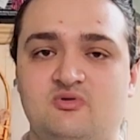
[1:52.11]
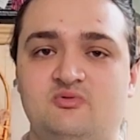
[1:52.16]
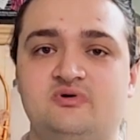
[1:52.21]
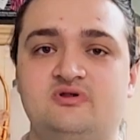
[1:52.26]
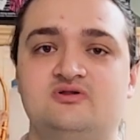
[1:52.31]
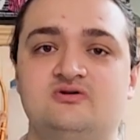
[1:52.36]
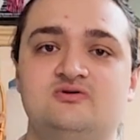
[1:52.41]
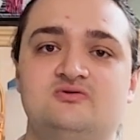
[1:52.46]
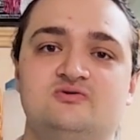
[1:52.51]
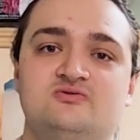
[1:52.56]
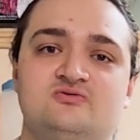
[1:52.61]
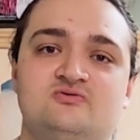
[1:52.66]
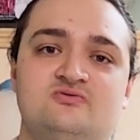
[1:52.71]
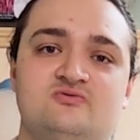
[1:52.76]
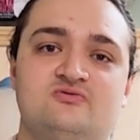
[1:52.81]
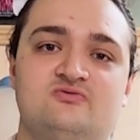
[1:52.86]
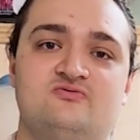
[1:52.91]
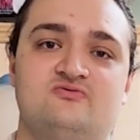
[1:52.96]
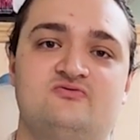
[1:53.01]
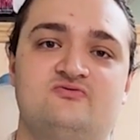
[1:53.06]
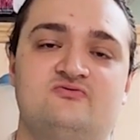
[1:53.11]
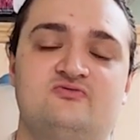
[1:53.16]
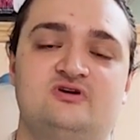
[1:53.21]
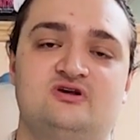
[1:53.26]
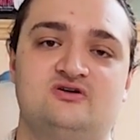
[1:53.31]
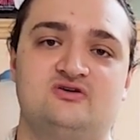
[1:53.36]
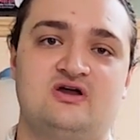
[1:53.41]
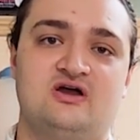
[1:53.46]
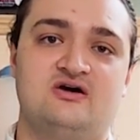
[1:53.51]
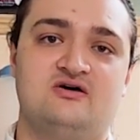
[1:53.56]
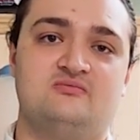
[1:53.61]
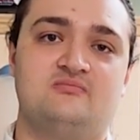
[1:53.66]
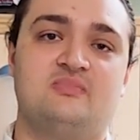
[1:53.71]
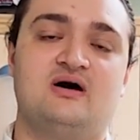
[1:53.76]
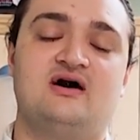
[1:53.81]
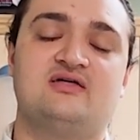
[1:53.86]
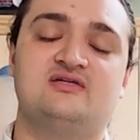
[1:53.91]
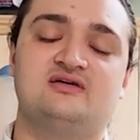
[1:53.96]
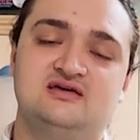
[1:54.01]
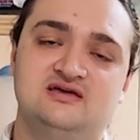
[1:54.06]
but we do figure out
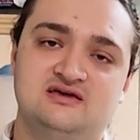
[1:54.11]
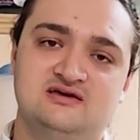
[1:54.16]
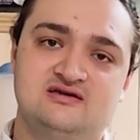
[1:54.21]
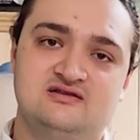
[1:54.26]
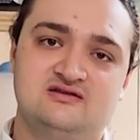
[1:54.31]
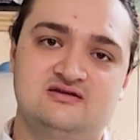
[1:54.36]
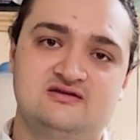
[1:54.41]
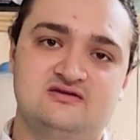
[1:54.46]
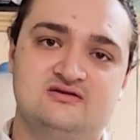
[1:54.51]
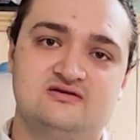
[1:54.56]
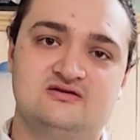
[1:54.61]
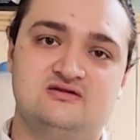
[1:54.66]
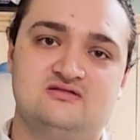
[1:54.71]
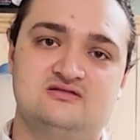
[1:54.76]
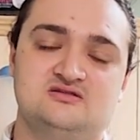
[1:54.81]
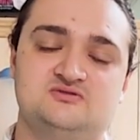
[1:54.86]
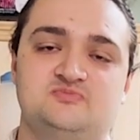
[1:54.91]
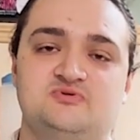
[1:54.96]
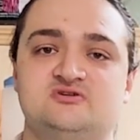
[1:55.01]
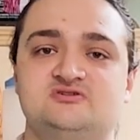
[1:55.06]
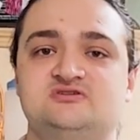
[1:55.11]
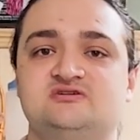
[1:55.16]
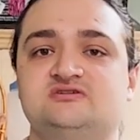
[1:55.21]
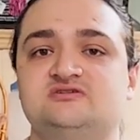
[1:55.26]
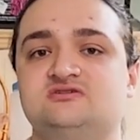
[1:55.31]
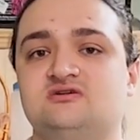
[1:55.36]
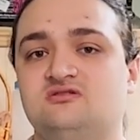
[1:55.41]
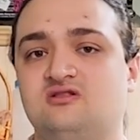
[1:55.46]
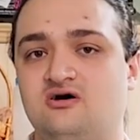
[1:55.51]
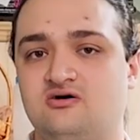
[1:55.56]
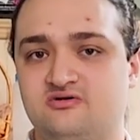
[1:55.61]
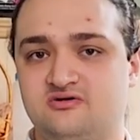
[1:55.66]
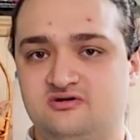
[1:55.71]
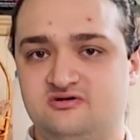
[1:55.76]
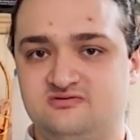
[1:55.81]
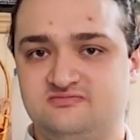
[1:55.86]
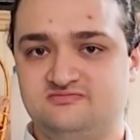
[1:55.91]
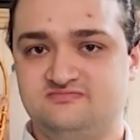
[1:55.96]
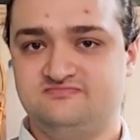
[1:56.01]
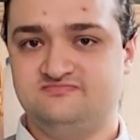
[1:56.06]
by the end this person is a
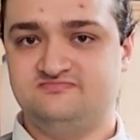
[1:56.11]
lawyer.